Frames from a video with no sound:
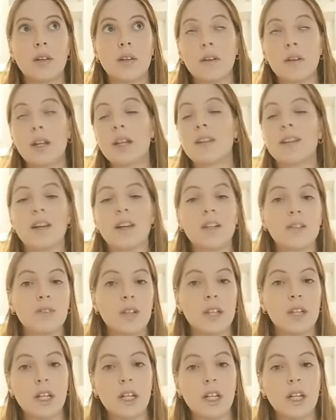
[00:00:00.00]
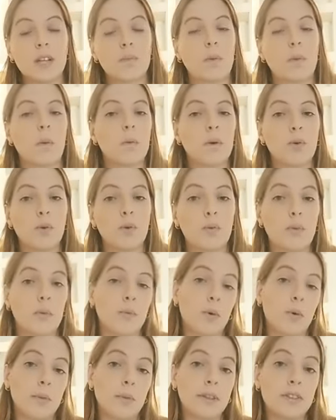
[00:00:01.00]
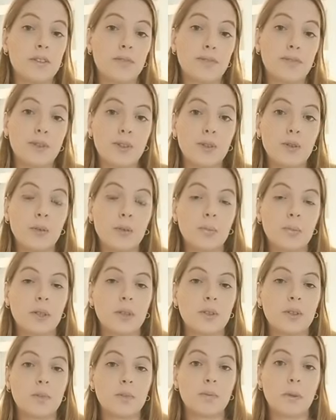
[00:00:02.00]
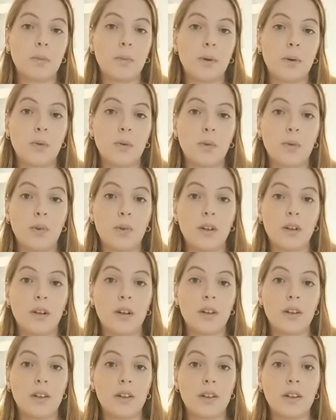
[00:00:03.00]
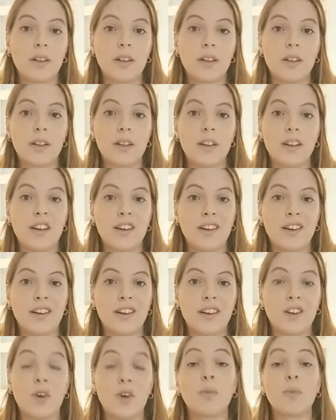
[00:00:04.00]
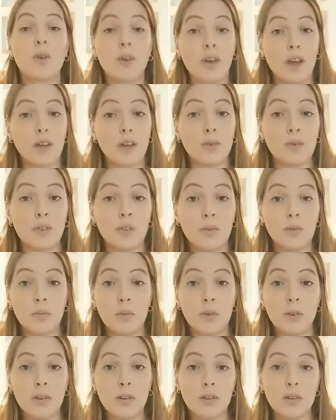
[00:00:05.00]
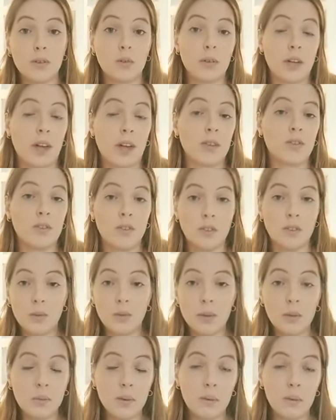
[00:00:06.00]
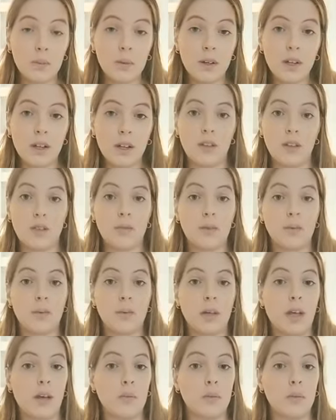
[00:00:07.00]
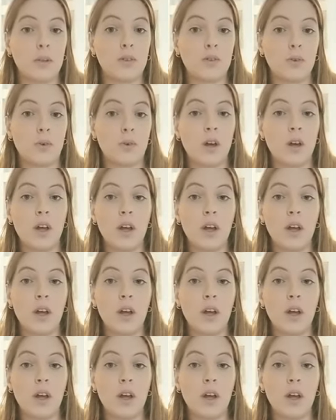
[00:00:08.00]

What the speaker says: in the end of the day, it probably would be more better for you because people will communicate with you more. You will get to know more people, and you will be able to,